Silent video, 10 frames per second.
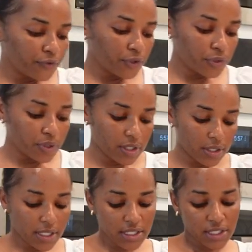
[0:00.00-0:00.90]
fruit. So
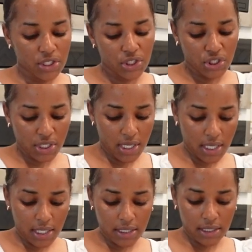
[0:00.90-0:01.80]
this is
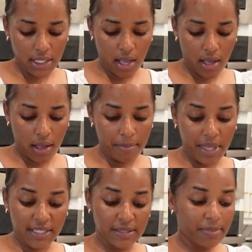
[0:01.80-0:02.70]
just uh,
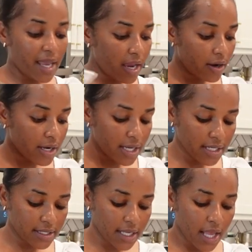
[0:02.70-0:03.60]
mixed
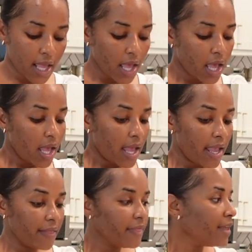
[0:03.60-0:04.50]
berries.
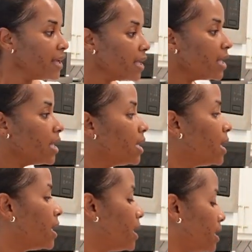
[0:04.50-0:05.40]
And then,
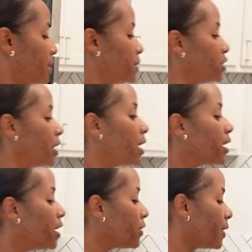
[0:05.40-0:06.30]
let me show
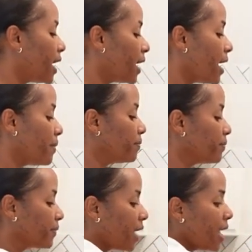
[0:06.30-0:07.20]

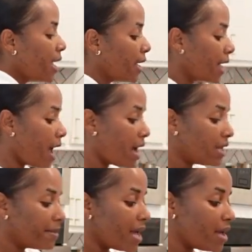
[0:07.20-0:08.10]
you all
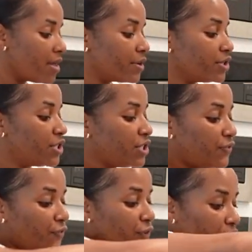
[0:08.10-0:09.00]
of my other
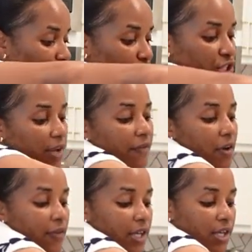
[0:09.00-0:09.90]
fresh stuff
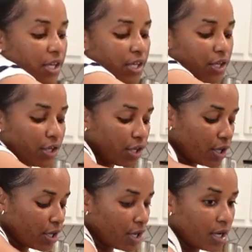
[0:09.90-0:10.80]
over
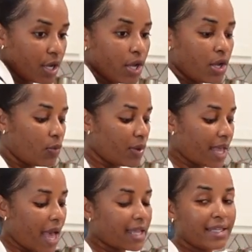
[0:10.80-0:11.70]
here. We
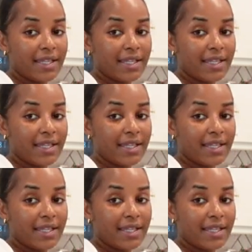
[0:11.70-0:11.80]
got